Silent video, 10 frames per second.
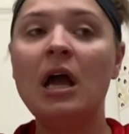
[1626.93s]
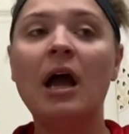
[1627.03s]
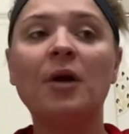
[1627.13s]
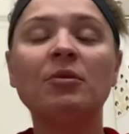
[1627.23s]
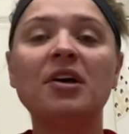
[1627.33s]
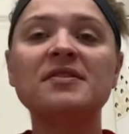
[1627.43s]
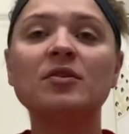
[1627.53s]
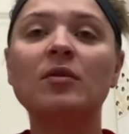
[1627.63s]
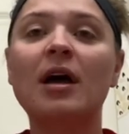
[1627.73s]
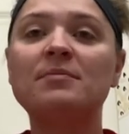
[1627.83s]
I will
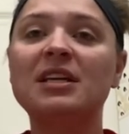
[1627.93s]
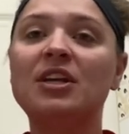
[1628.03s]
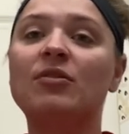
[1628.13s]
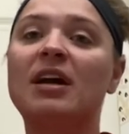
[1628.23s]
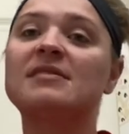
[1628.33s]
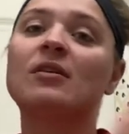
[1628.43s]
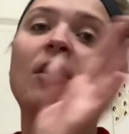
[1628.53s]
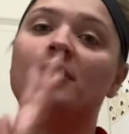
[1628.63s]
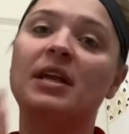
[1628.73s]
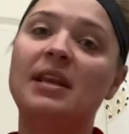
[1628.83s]
also update you guys
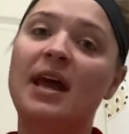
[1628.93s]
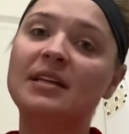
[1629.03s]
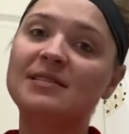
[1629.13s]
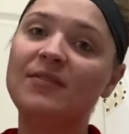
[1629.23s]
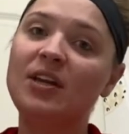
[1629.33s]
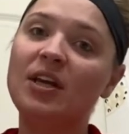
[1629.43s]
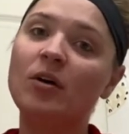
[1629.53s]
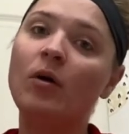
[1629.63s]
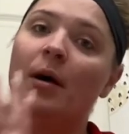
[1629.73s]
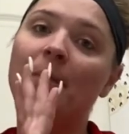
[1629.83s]
on the next
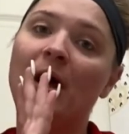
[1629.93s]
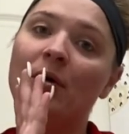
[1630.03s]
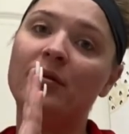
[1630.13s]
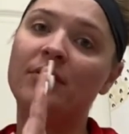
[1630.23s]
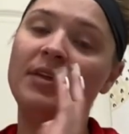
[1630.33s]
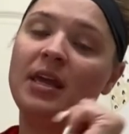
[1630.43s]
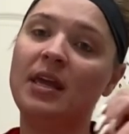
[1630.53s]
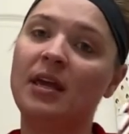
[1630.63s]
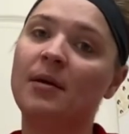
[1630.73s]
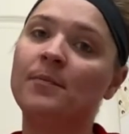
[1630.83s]
video about the